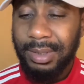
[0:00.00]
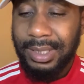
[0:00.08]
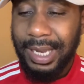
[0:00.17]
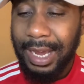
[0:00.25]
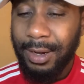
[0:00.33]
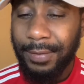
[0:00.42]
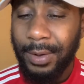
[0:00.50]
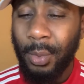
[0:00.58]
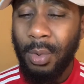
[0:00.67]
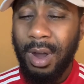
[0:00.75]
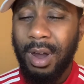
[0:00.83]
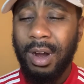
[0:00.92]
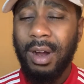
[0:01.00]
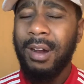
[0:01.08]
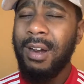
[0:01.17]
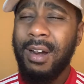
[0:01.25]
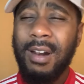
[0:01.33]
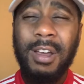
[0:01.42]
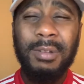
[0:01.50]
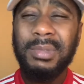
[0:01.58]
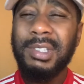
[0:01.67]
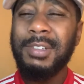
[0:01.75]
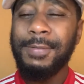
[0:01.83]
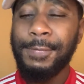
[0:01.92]
tired of it. What a
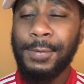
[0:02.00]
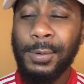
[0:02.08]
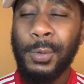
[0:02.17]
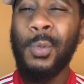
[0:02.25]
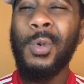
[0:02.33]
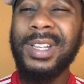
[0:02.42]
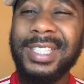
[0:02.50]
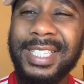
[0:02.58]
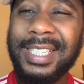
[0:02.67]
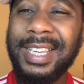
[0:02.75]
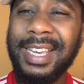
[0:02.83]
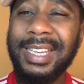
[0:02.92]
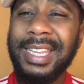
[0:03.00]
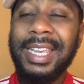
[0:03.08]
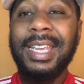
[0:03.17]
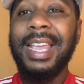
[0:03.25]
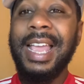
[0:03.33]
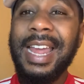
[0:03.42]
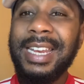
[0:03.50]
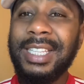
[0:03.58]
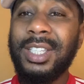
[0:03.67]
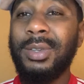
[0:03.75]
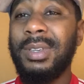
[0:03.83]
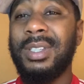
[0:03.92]
clumsy fool. Once again, added
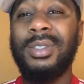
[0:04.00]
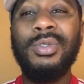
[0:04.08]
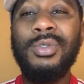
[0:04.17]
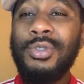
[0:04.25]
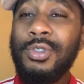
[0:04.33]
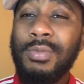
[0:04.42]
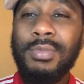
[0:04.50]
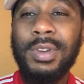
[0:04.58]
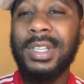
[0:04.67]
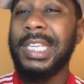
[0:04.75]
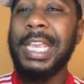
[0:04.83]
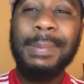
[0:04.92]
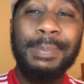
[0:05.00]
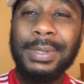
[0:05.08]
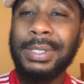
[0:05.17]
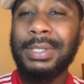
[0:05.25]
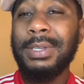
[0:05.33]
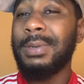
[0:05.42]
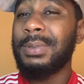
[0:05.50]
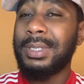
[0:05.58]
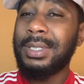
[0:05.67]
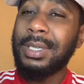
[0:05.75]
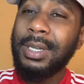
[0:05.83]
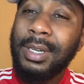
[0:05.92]
to his numerous
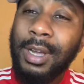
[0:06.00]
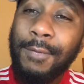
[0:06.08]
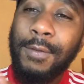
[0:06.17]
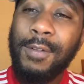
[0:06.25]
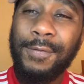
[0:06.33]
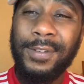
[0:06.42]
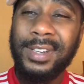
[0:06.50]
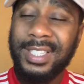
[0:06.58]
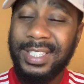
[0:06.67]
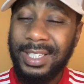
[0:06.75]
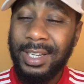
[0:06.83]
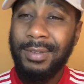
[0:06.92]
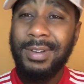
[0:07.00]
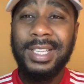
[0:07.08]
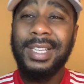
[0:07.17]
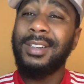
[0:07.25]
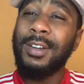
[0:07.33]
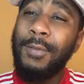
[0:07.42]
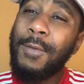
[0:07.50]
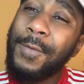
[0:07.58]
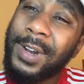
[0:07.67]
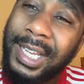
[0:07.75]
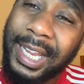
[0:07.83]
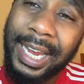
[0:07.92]
episodes. Another one for the series. Another one for
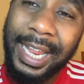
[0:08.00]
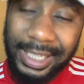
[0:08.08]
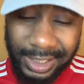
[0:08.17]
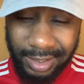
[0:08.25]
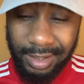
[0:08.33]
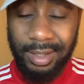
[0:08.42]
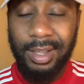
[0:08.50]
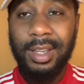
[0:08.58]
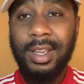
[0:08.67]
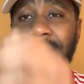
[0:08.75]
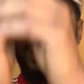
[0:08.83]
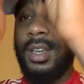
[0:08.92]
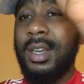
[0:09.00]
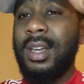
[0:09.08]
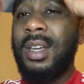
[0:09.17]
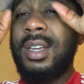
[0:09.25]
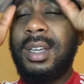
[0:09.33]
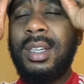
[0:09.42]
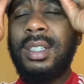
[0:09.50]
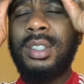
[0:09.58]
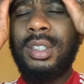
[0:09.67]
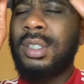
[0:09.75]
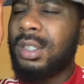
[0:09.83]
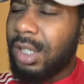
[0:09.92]
the collection.
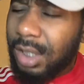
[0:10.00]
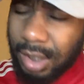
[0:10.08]
Just